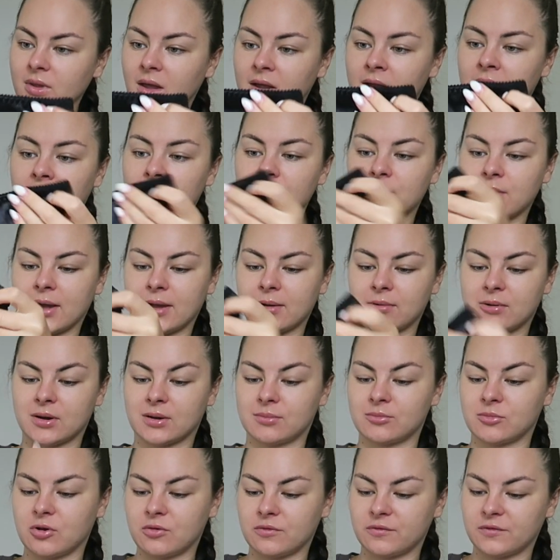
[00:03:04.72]
Can't wait. When
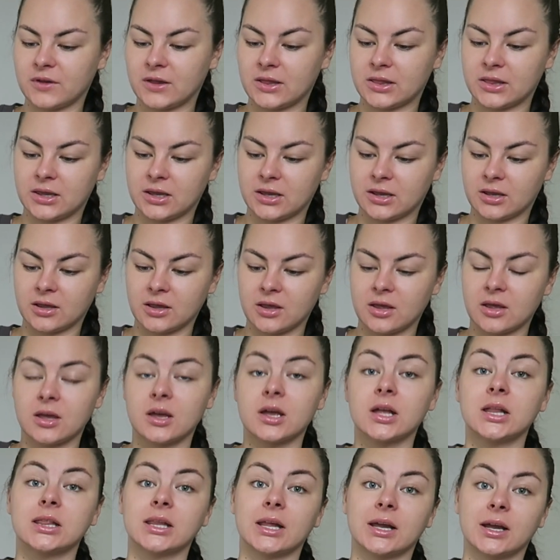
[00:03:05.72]
I'm not feeling
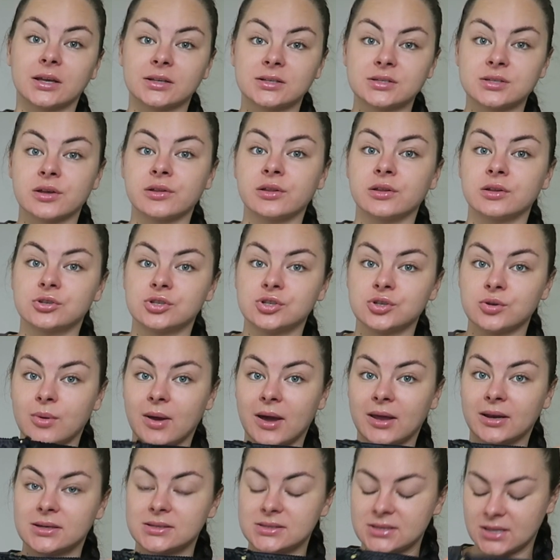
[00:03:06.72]
like a solid 2
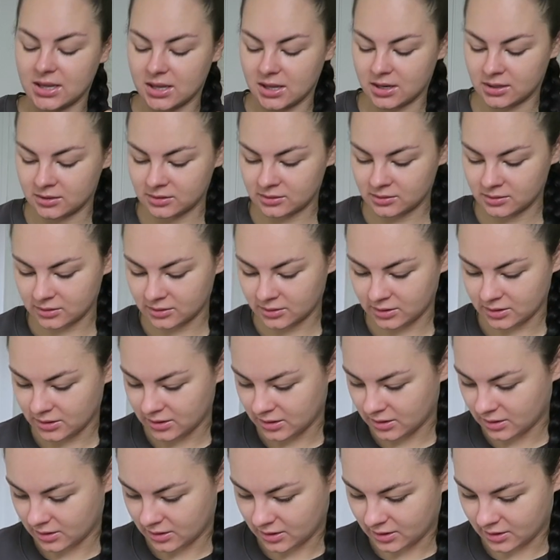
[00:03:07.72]
out of 10,
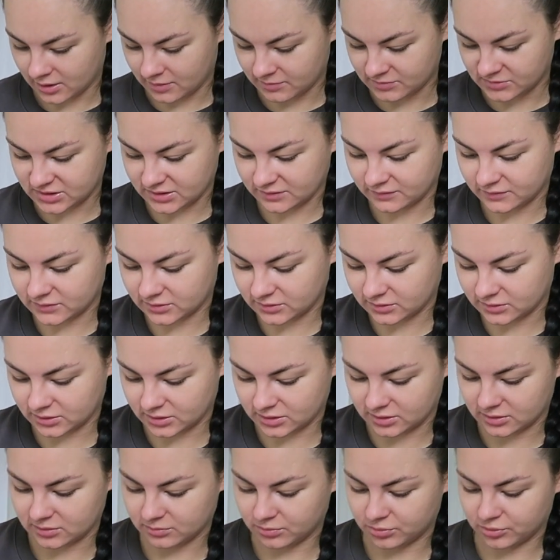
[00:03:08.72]
I'm definitely
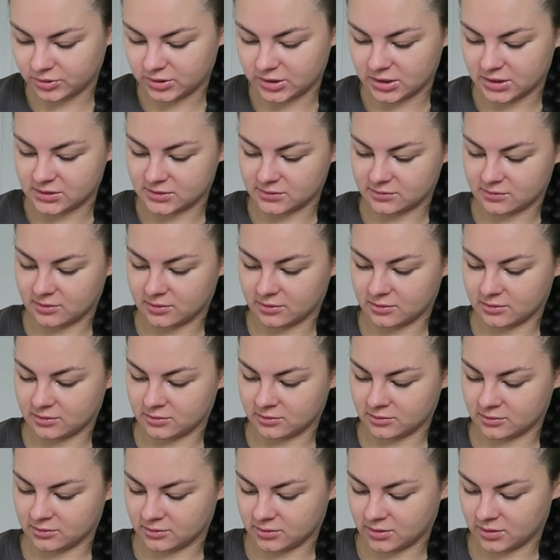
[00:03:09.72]
going to put these on
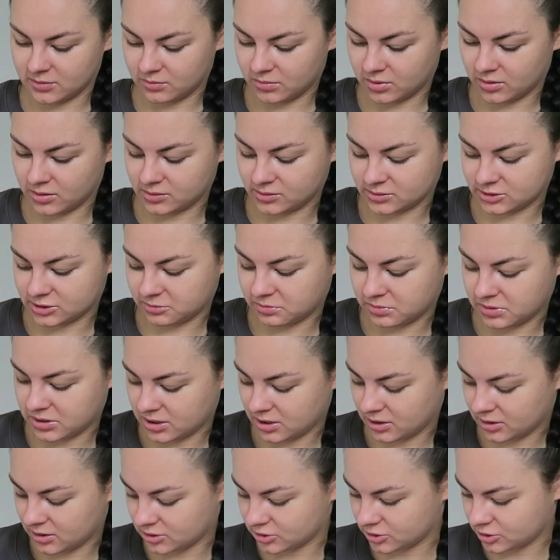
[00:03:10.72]
and post a
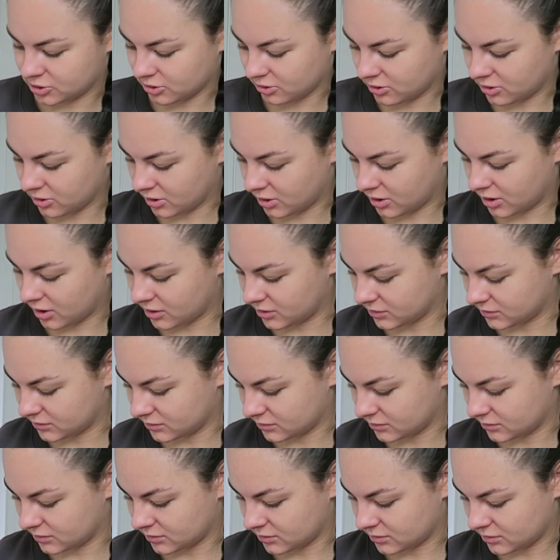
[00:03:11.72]
pic and show you
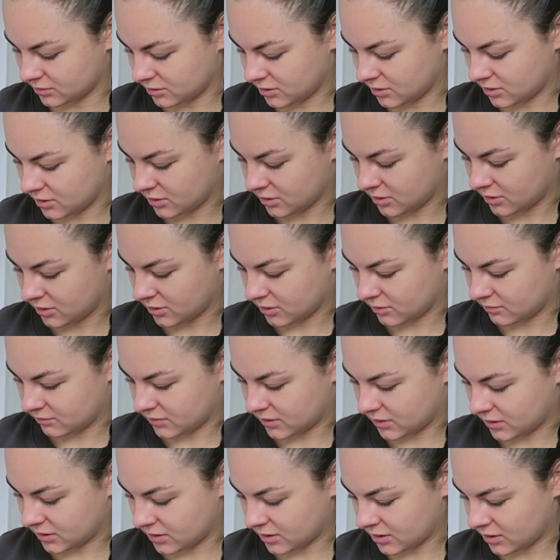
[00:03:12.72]
guys.
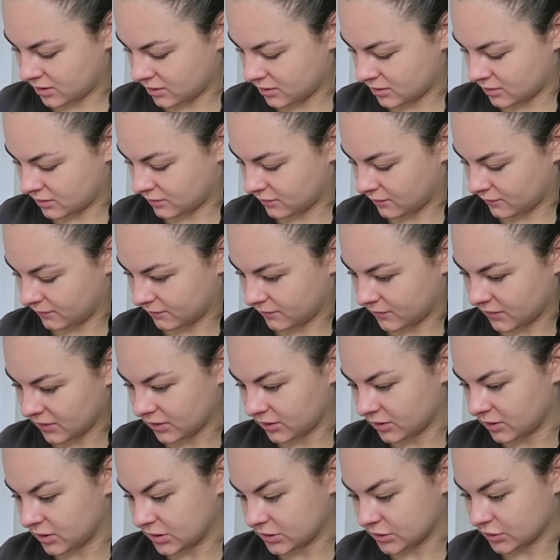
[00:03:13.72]
But yeah,
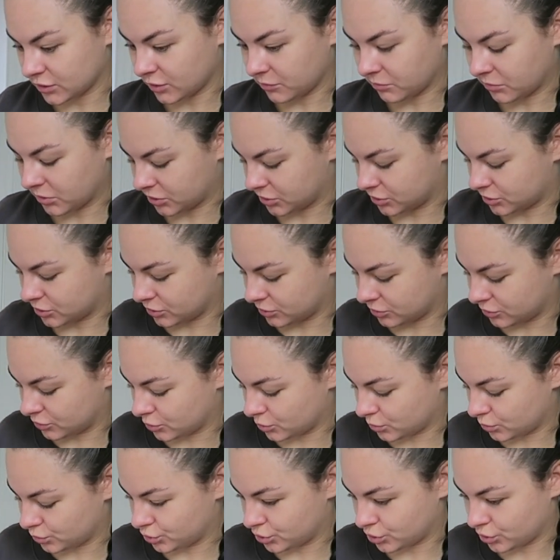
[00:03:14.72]
thank you so much to
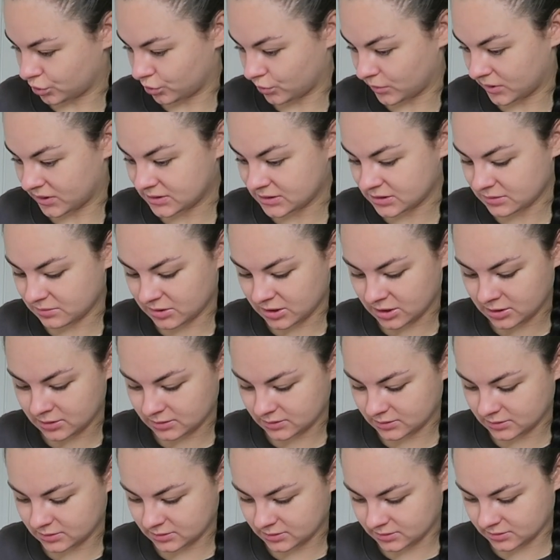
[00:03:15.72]
Chou Chou
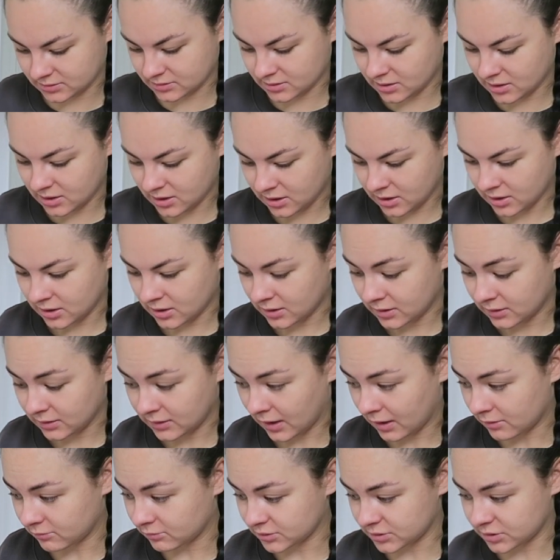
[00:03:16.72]
Intimates.
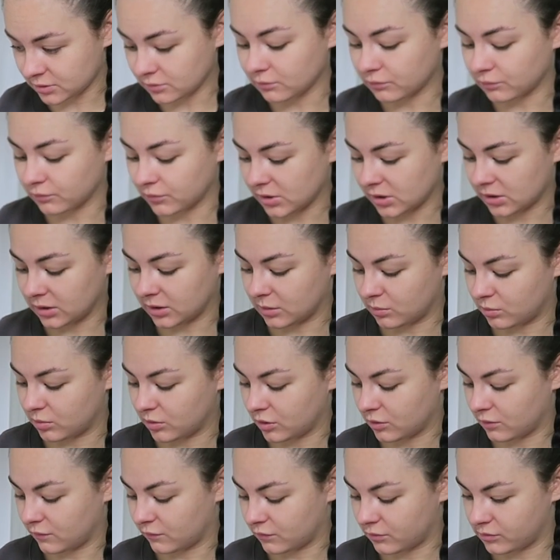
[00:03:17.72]
That was a really
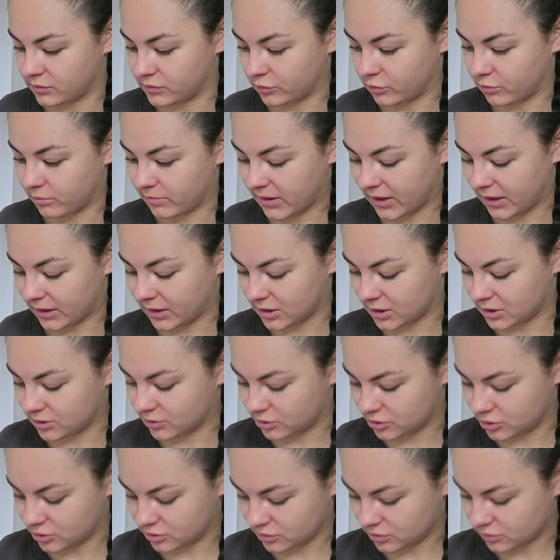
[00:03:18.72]
beautiful little
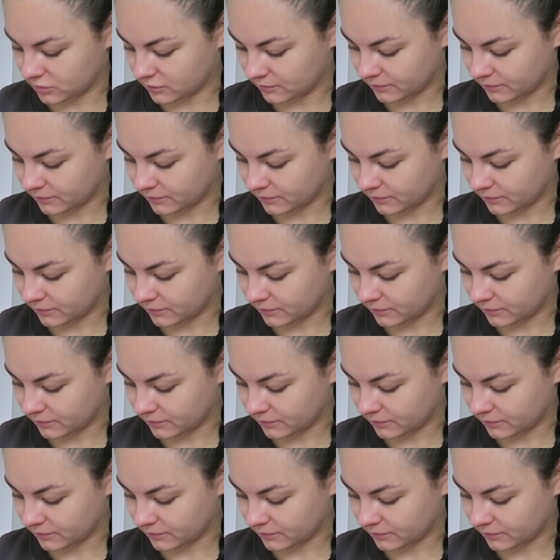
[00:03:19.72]
package.